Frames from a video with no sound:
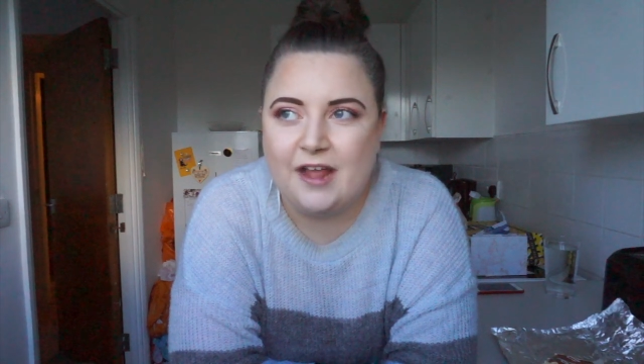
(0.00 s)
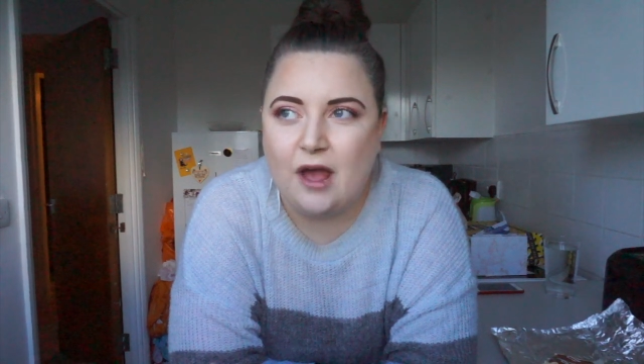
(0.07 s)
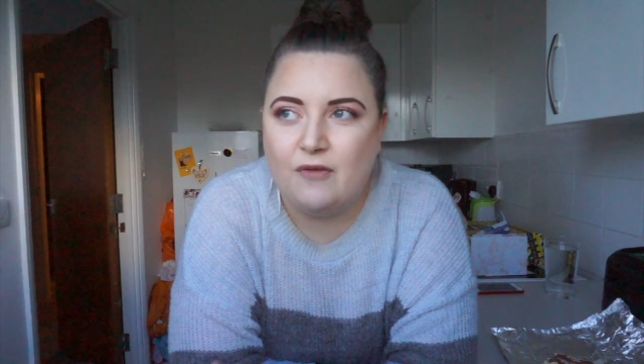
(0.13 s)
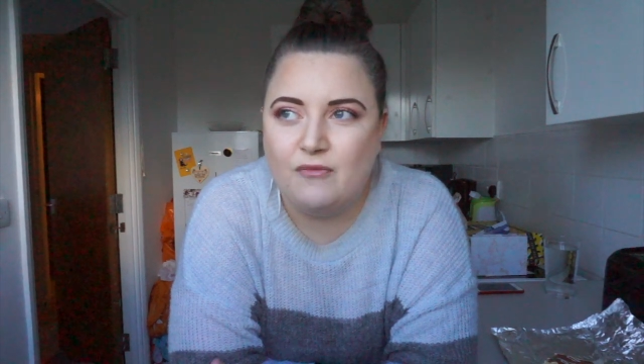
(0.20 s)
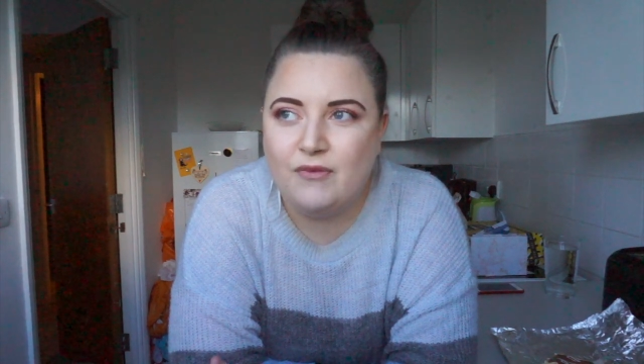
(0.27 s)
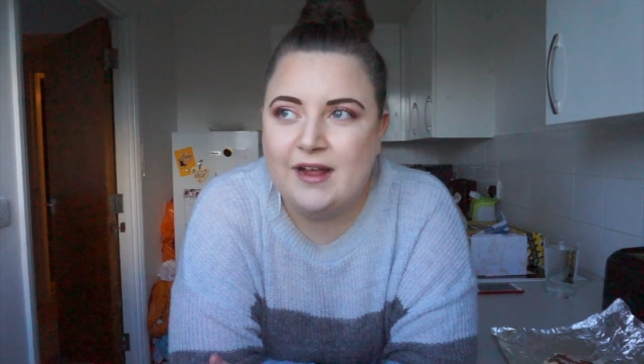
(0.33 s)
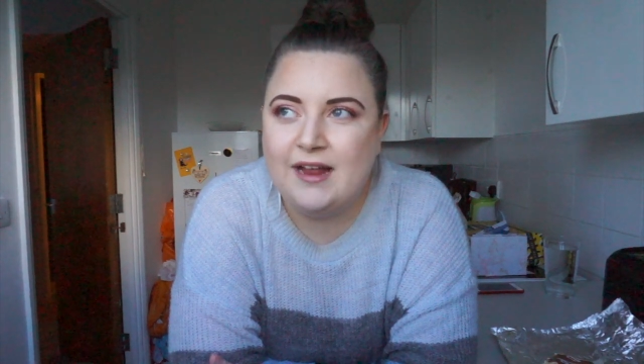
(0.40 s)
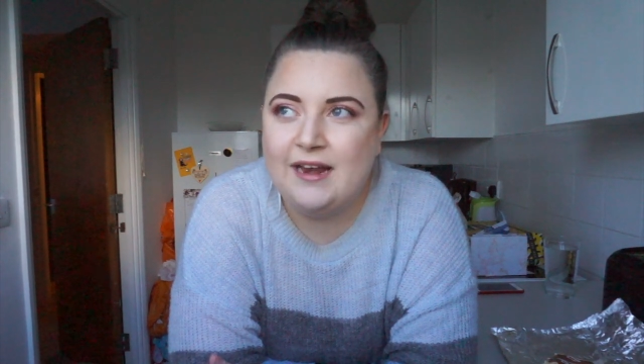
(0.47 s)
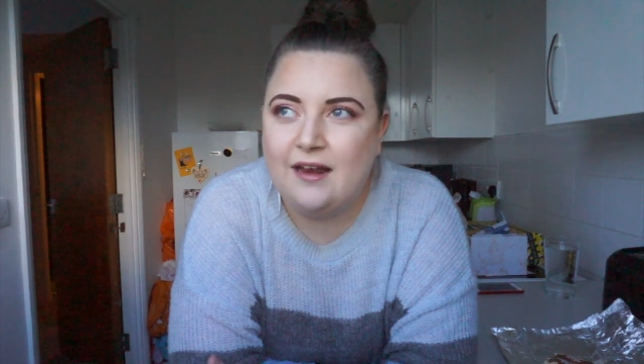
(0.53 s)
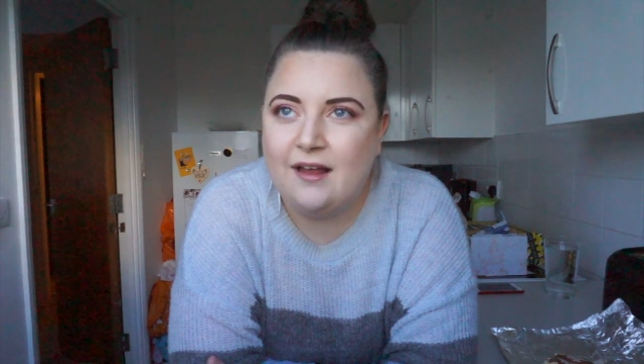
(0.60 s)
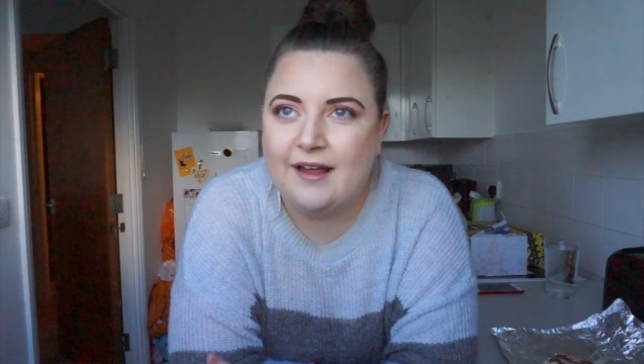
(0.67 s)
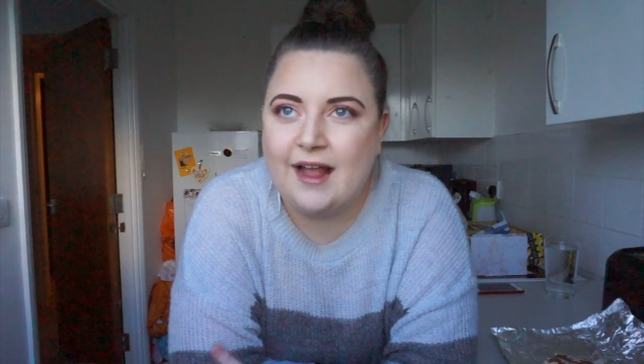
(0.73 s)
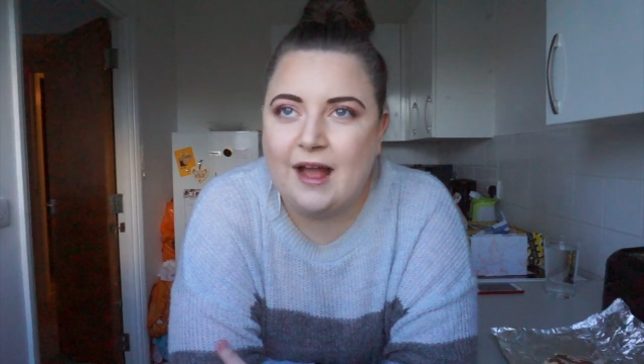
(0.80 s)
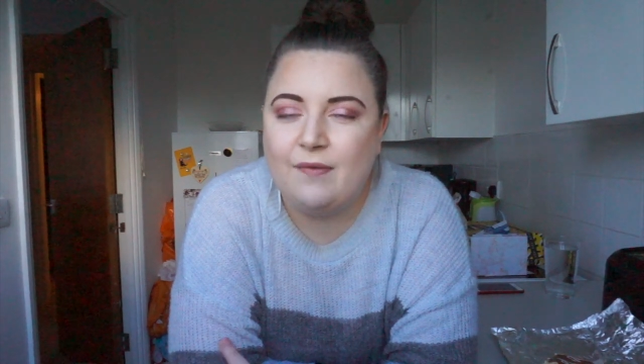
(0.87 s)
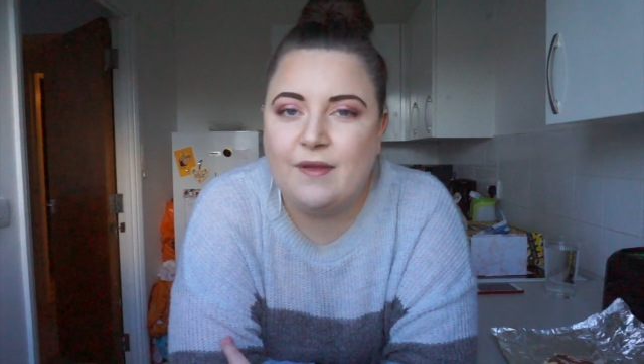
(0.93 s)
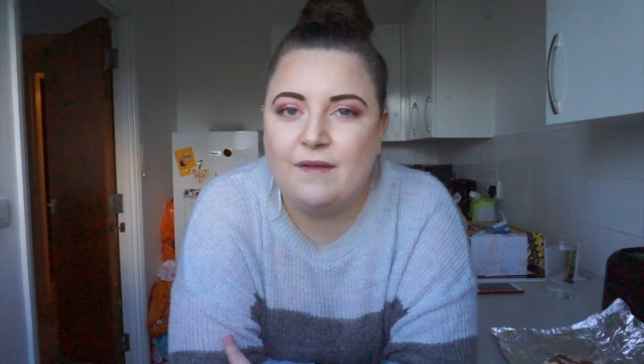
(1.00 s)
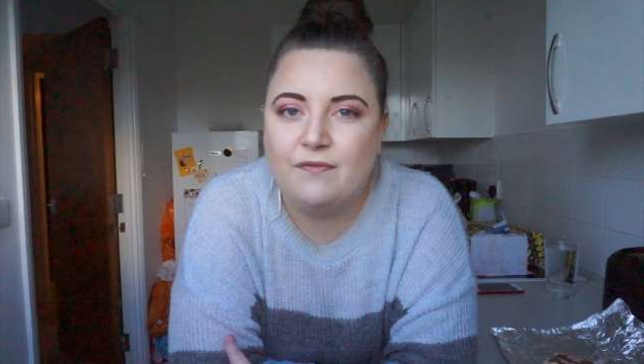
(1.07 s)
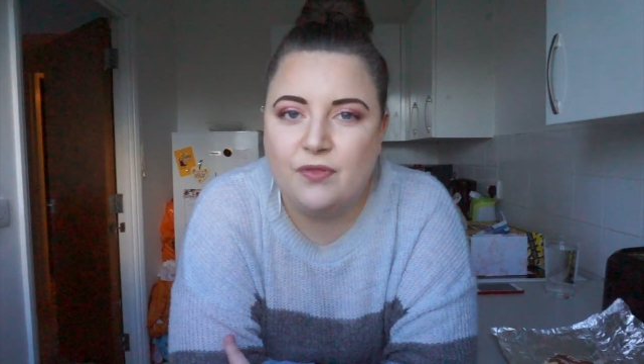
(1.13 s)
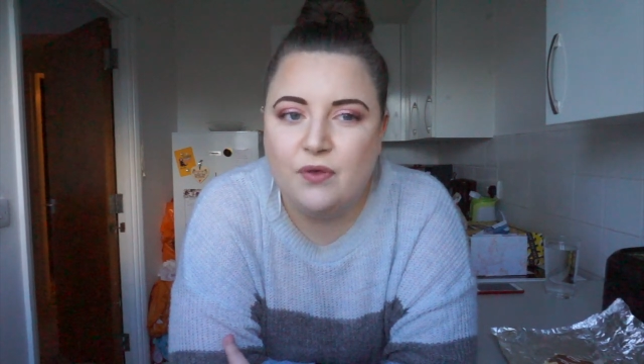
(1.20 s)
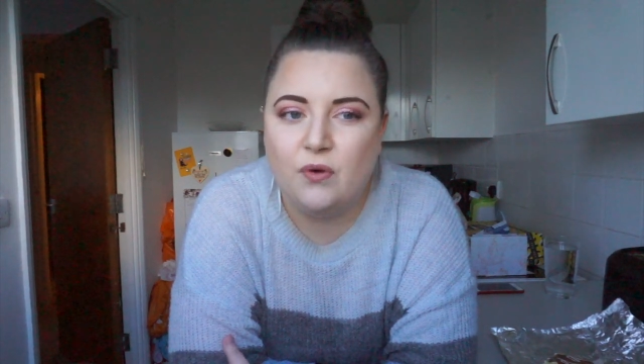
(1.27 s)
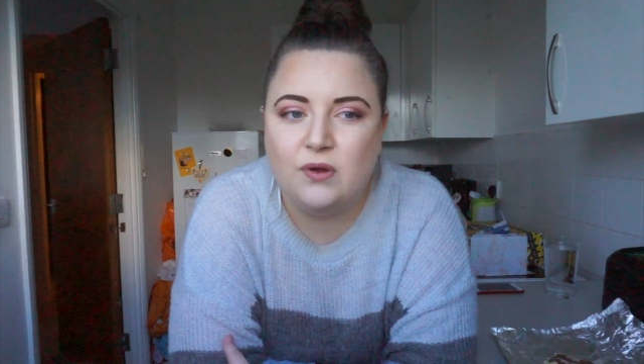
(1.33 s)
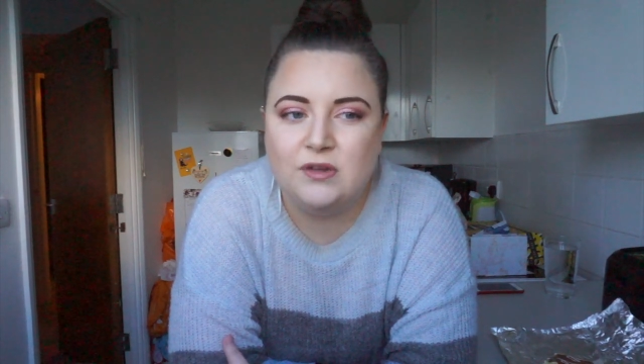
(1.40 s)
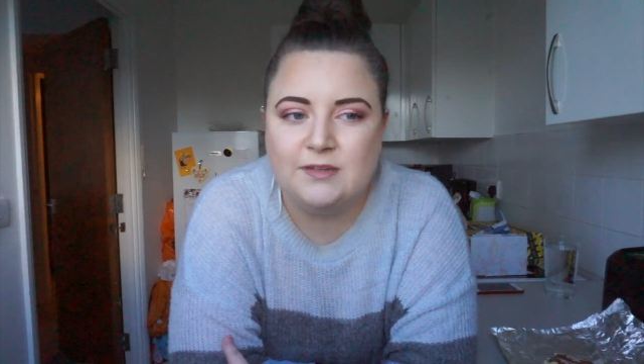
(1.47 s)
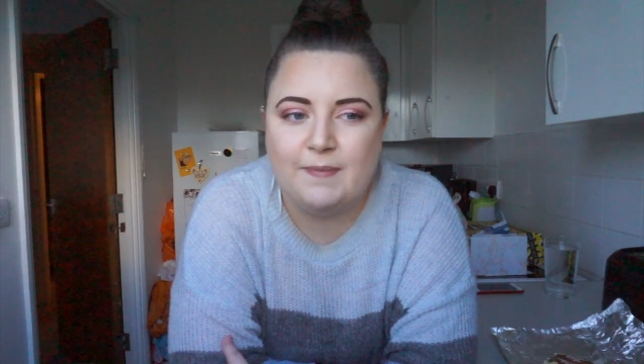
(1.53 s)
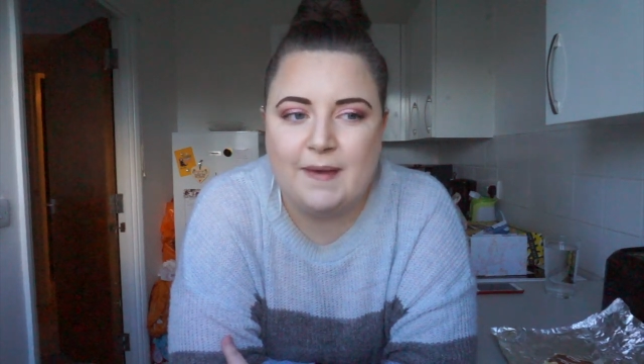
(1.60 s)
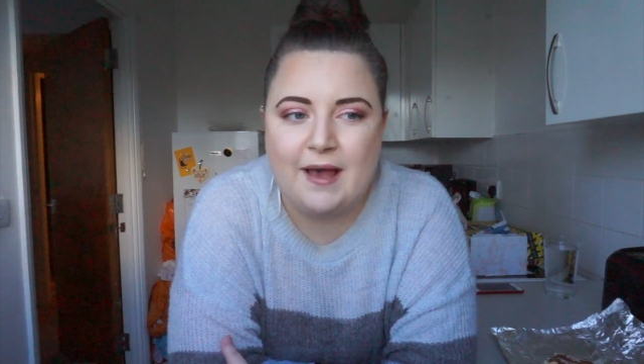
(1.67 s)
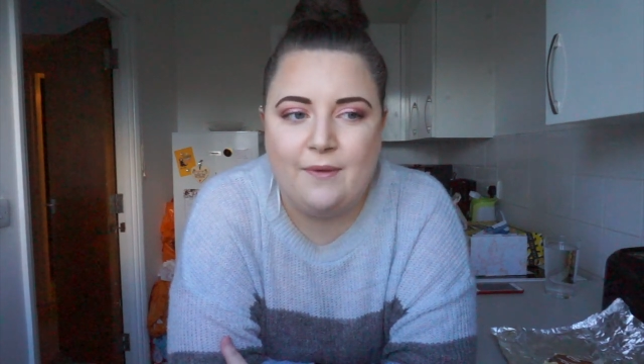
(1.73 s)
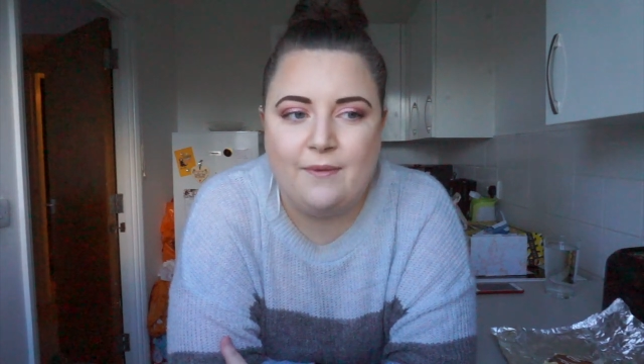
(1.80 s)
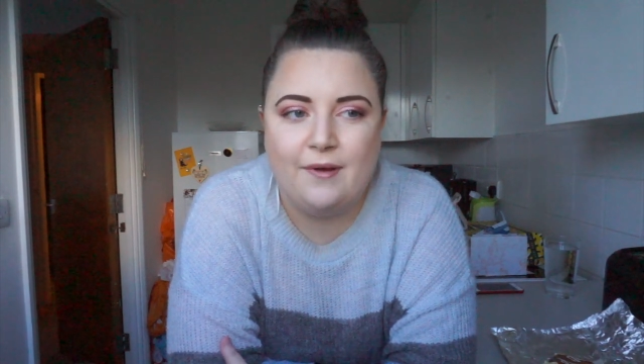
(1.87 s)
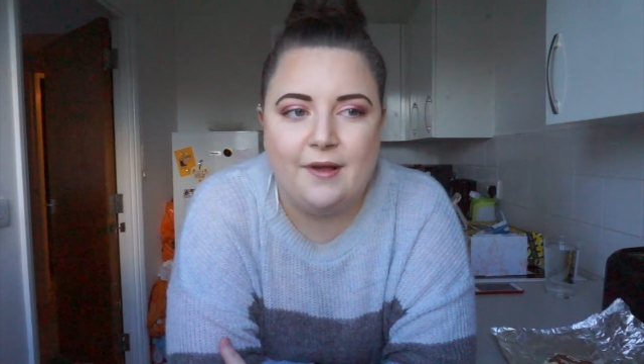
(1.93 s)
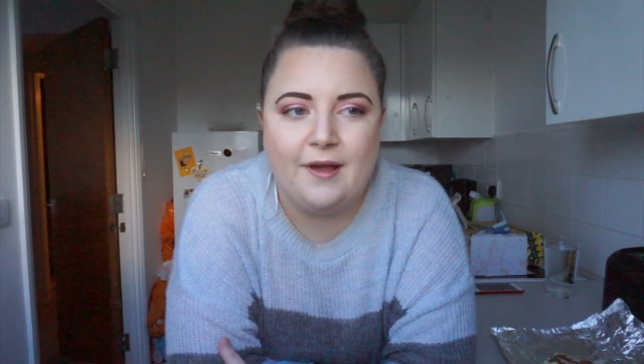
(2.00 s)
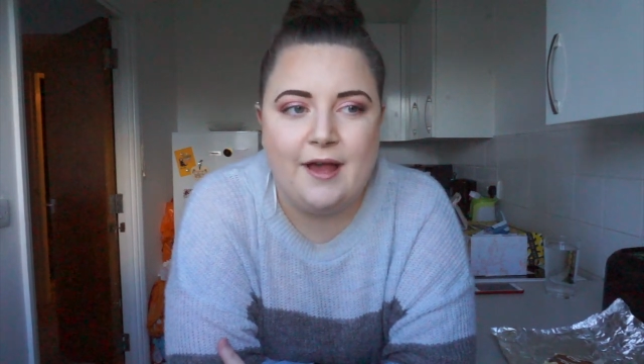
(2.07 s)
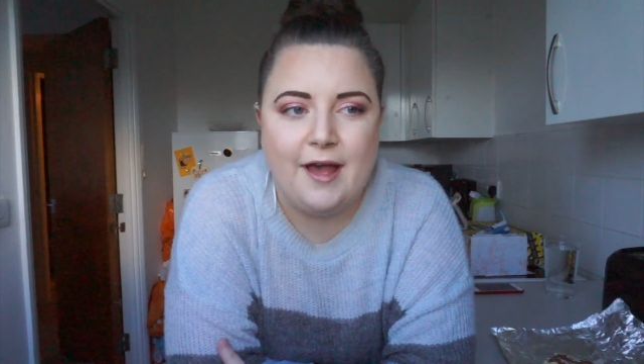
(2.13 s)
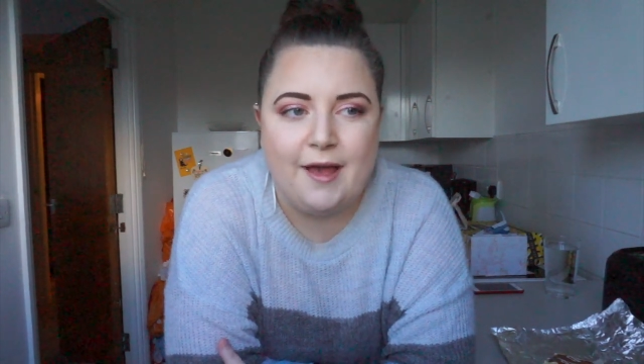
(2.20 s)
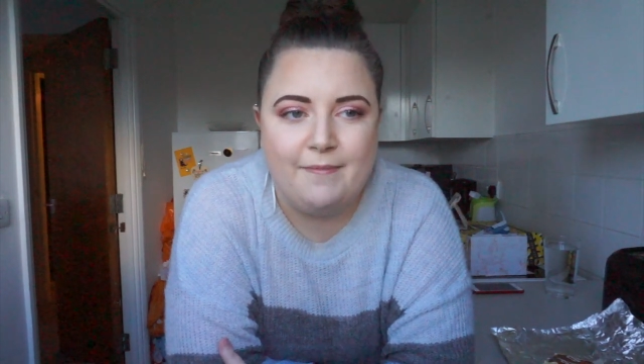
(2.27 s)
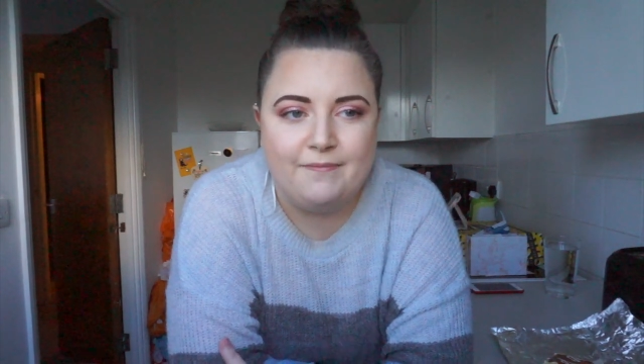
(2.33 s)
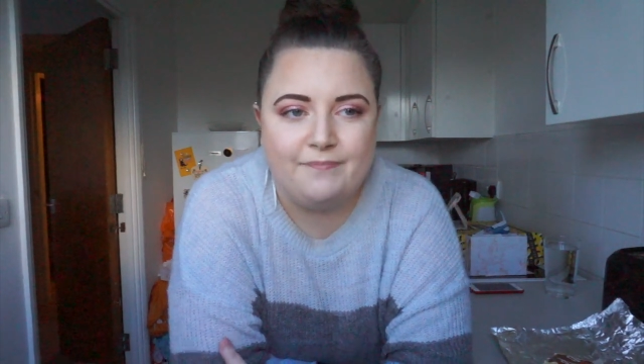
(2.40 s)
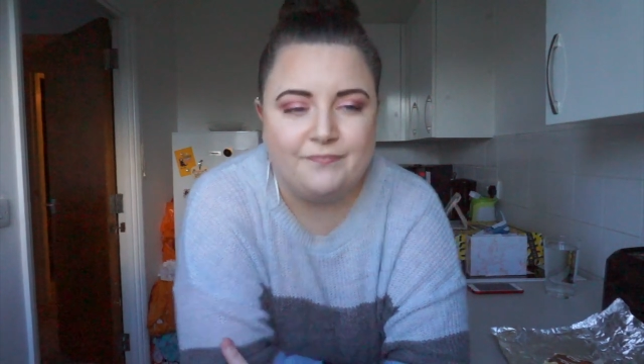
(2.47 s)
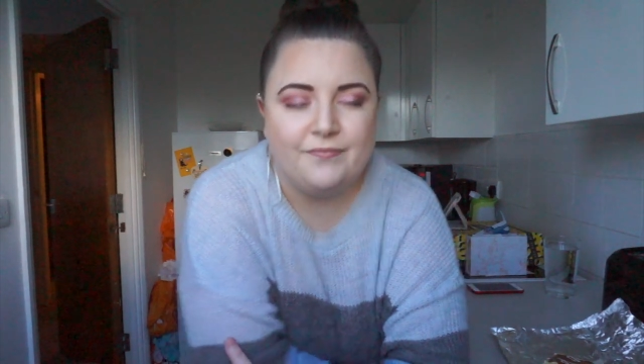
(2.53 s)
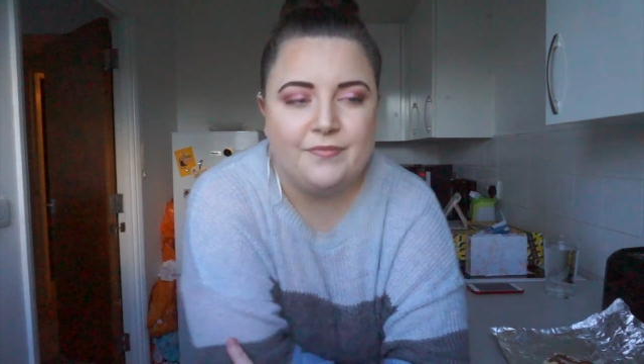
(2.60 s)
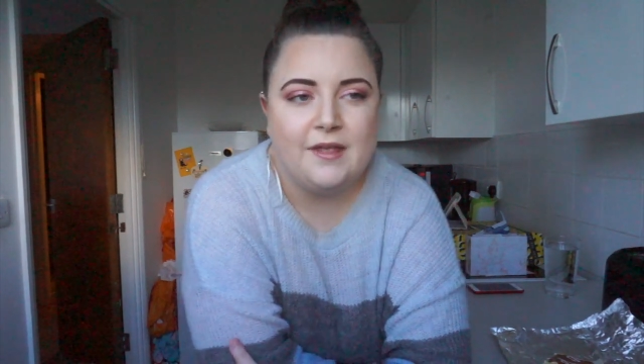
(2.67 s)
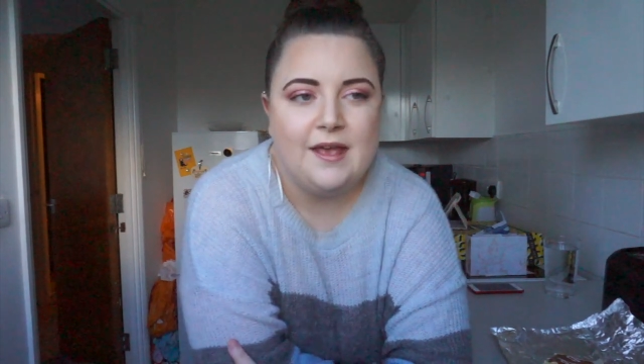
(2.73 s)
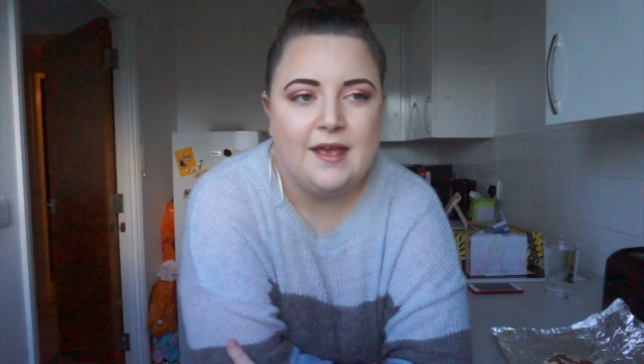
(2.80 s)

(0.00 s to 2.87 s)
I really like how they've thought about um,